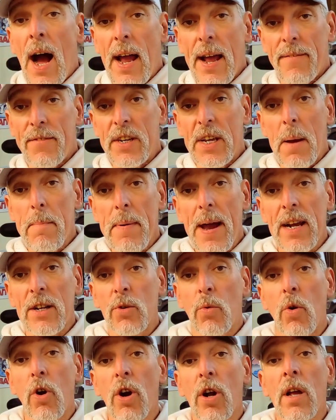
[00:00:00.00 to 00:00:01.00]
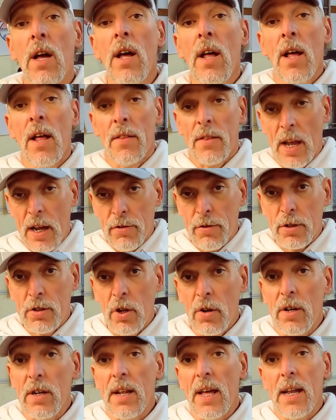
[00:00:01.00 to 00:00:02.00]
I have to get back to work. Thanks for
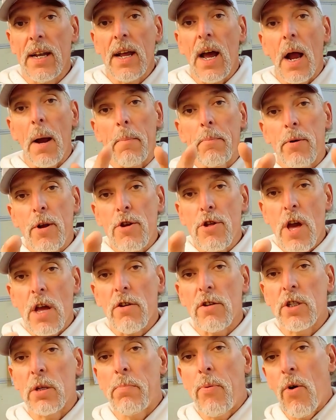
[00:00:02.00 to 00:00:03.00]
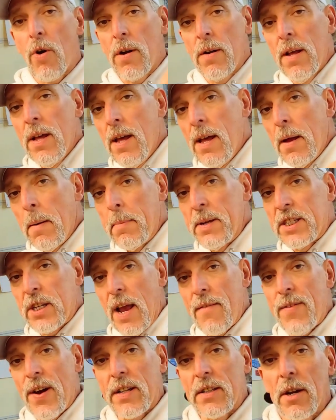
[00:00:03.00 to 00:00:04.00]
tuning in. I appreciate your support. Be
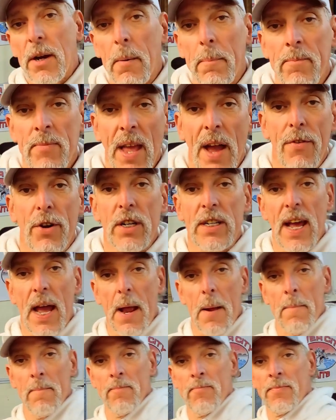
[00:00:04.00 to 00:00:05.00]
safe out there. Have a good day.